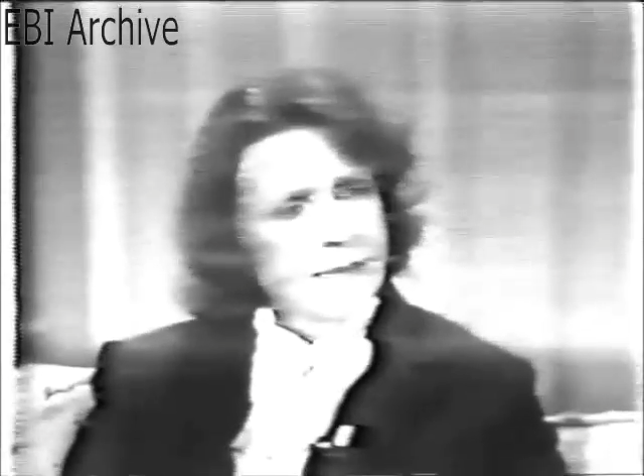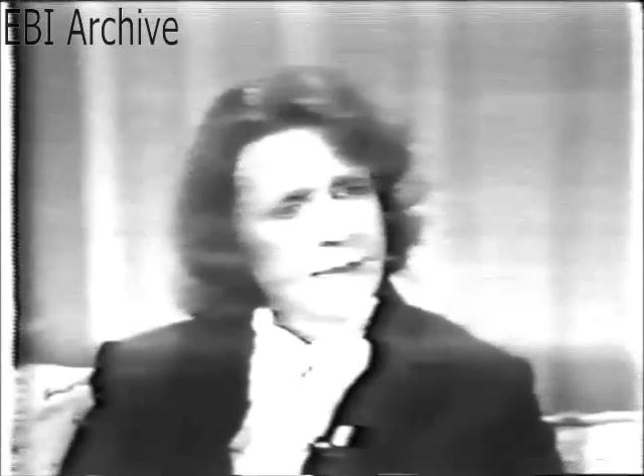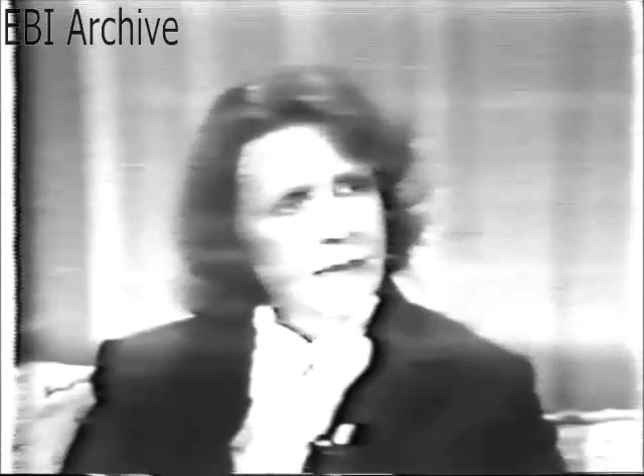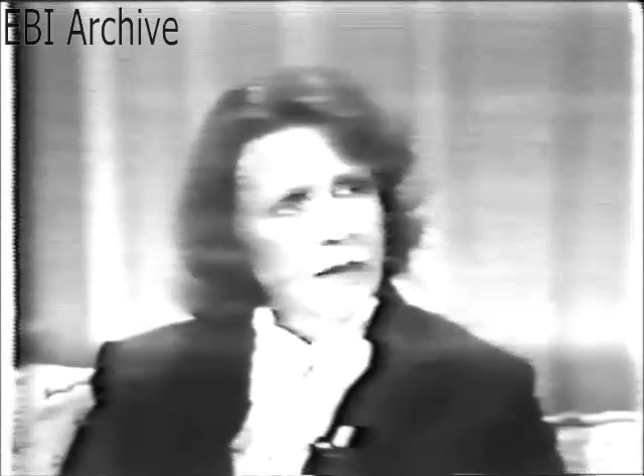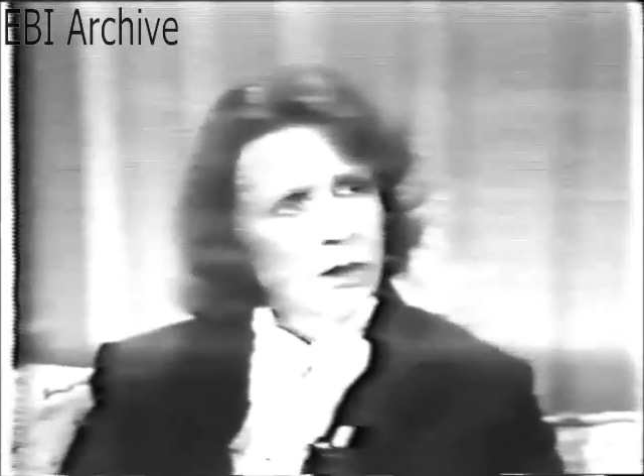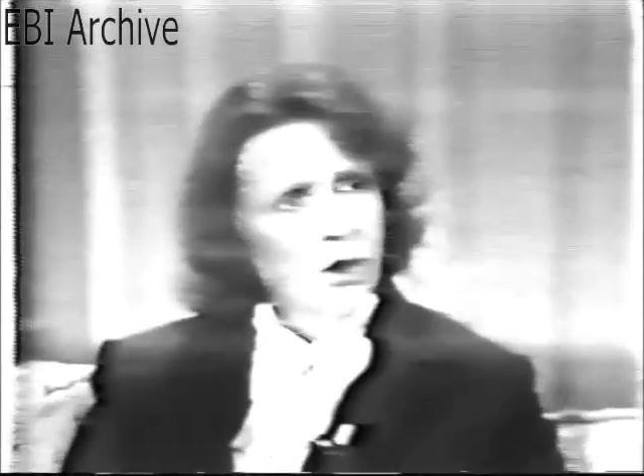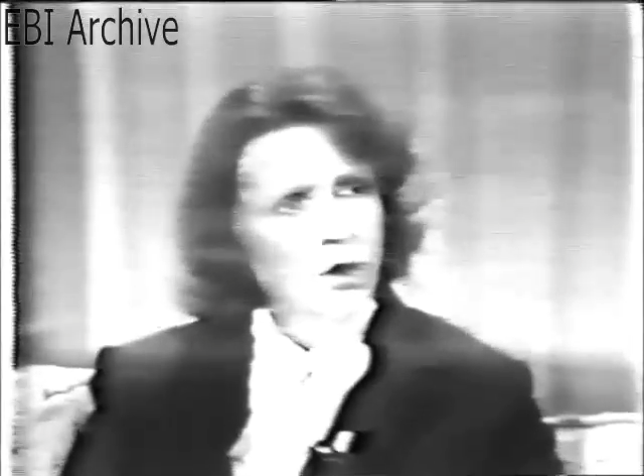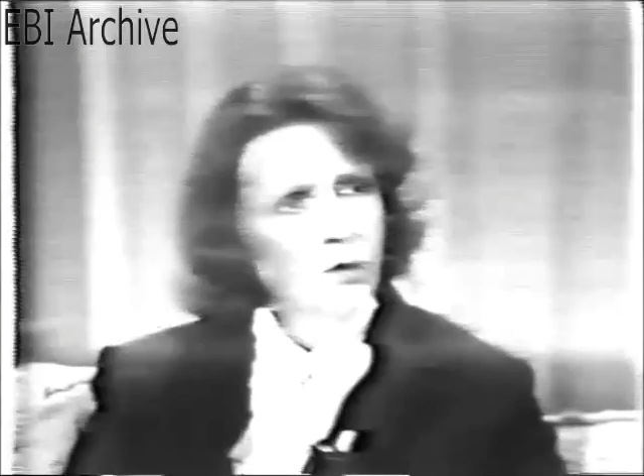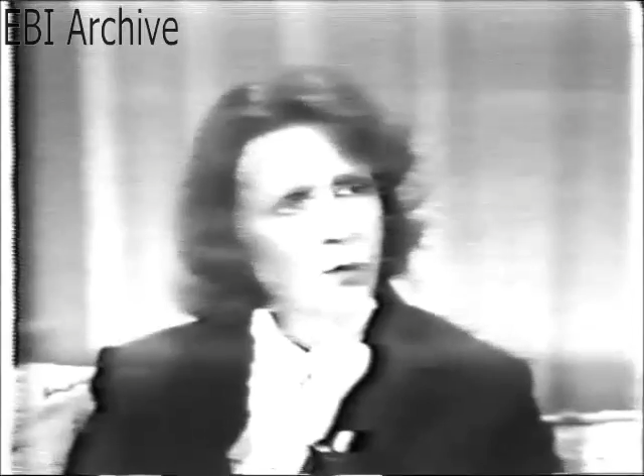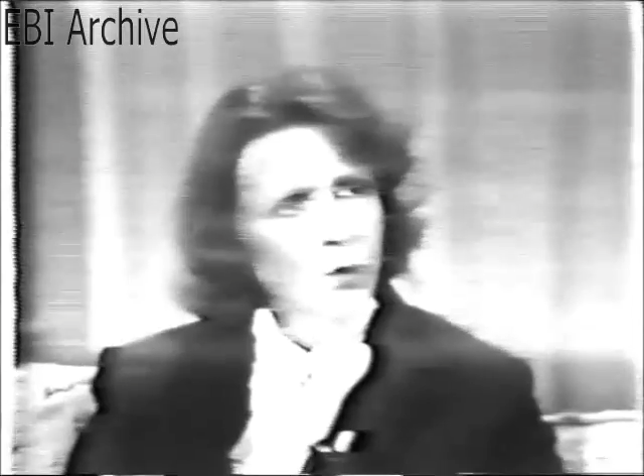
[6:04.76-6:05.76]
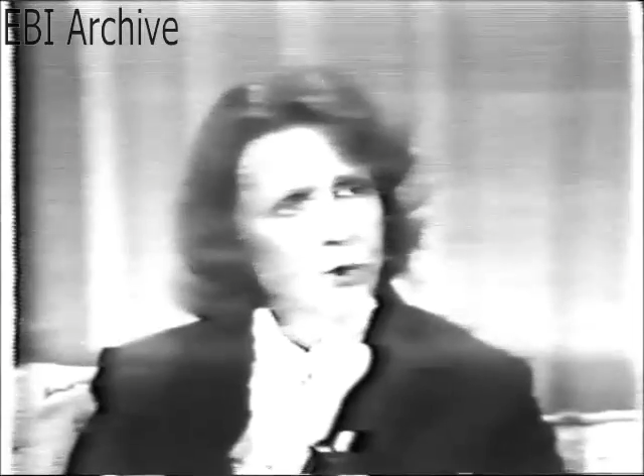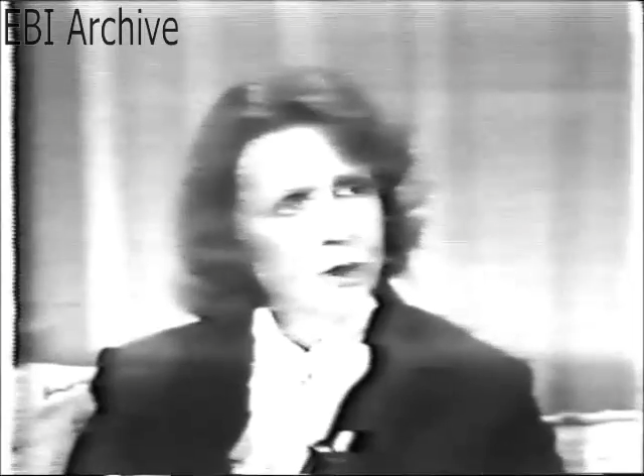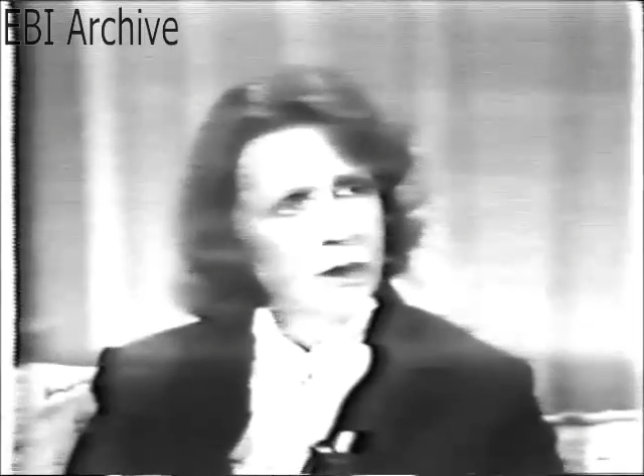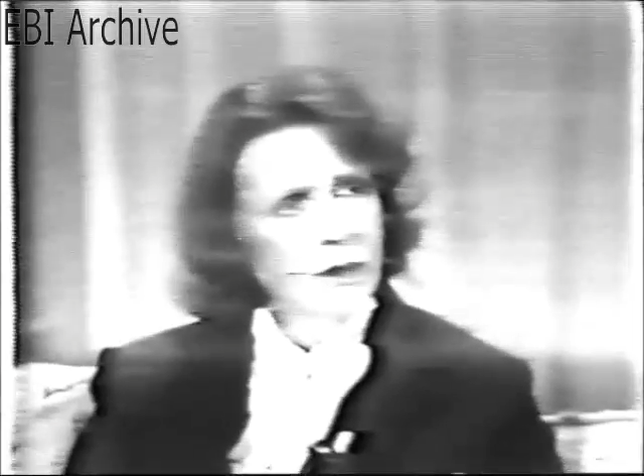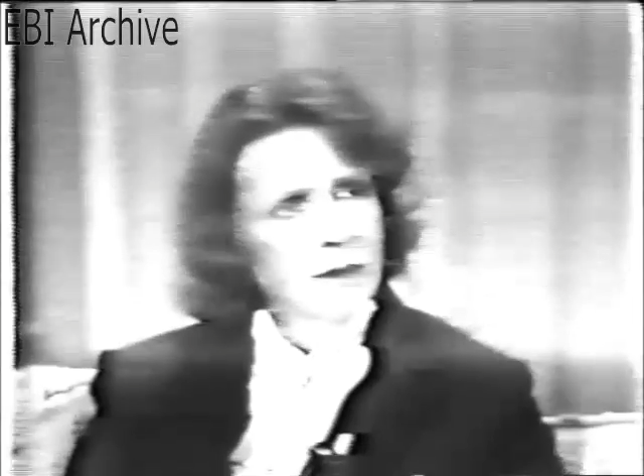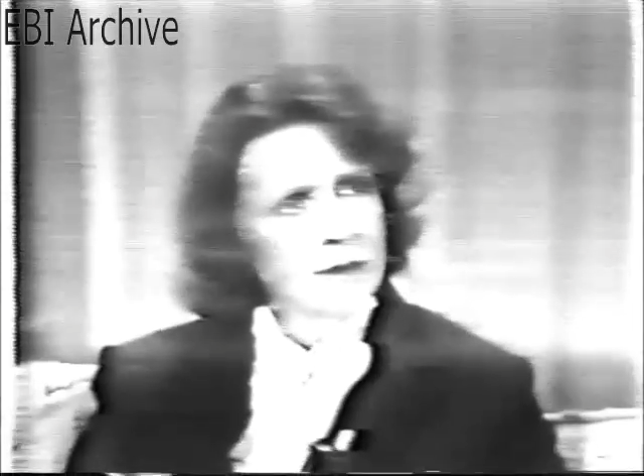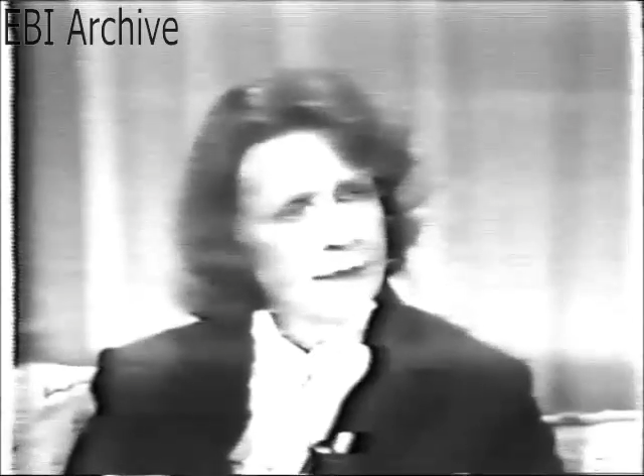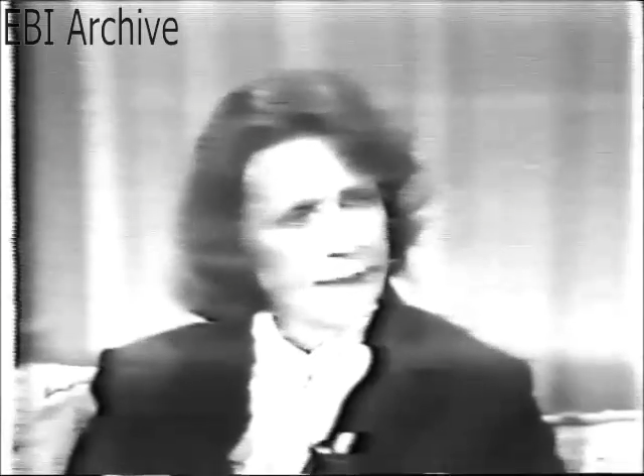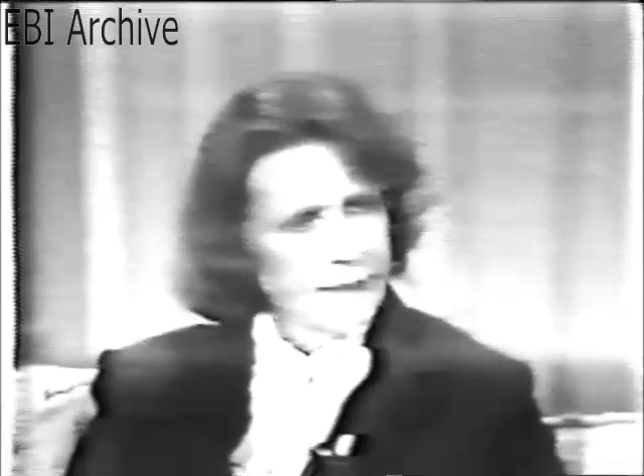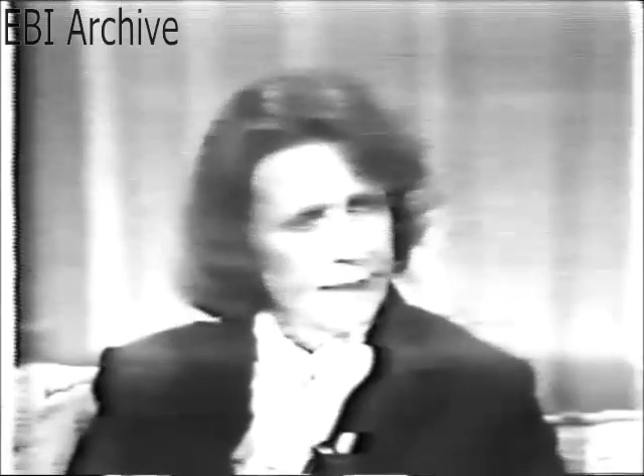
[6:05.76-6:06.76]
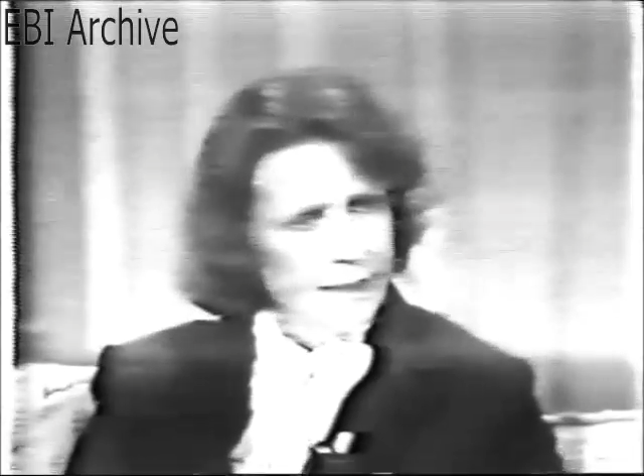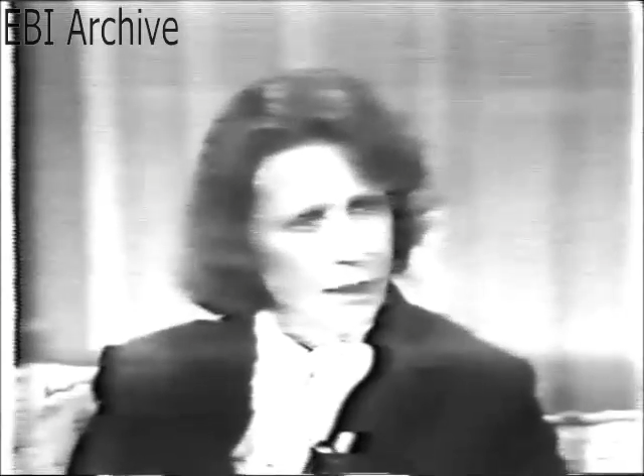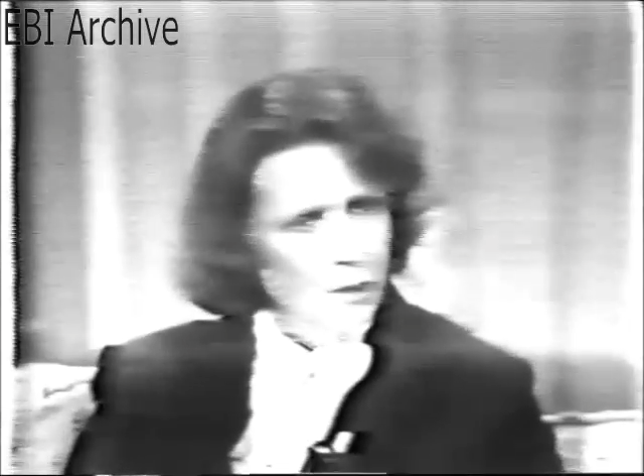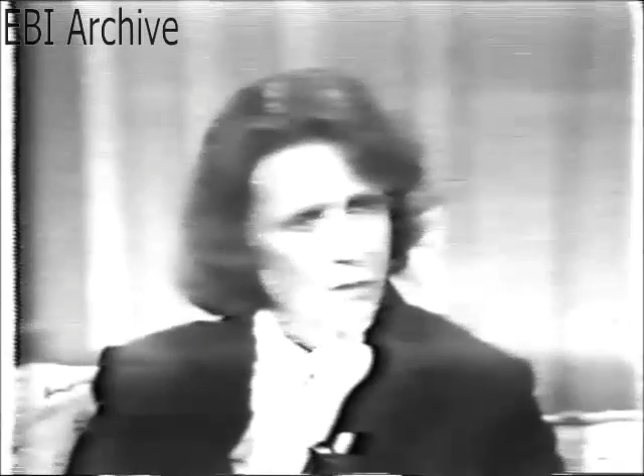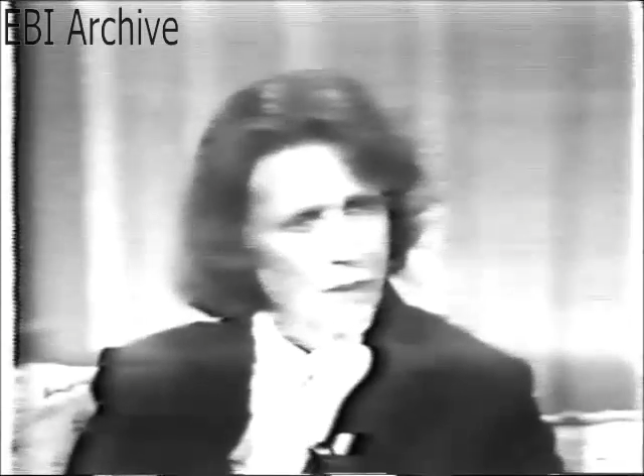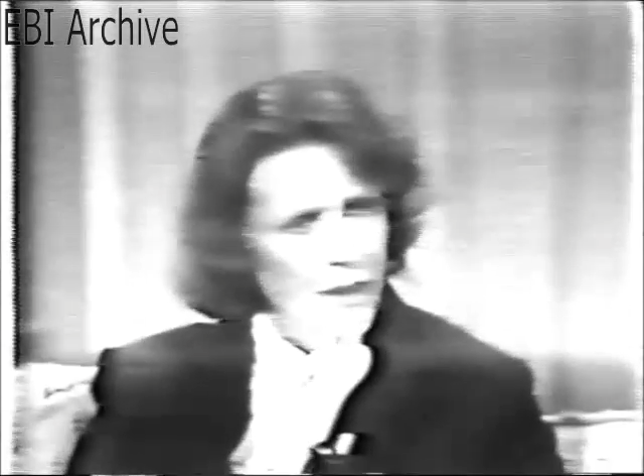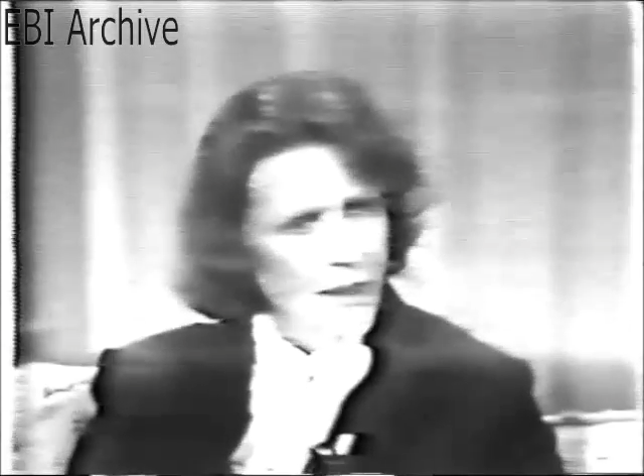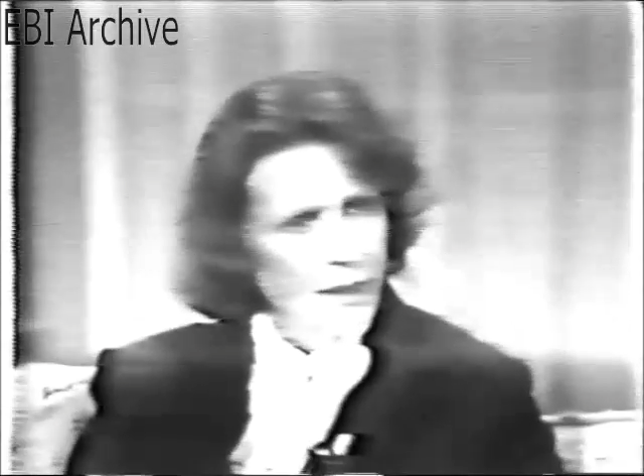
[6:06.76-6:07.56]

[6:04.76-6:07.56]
16, 14, and 16.